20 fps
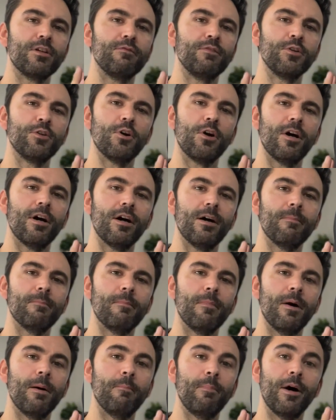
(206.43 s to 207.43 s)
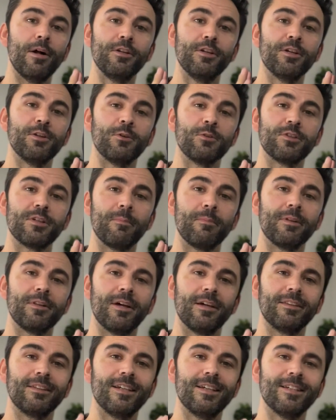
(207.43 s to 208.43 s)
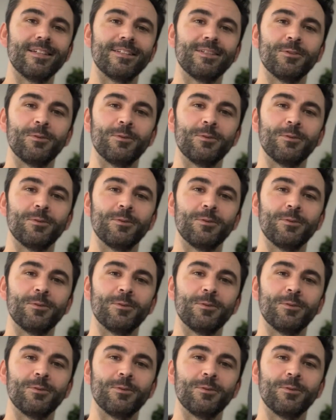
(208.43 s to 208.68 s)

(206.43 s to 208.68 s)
If you've got a bunion or something like this,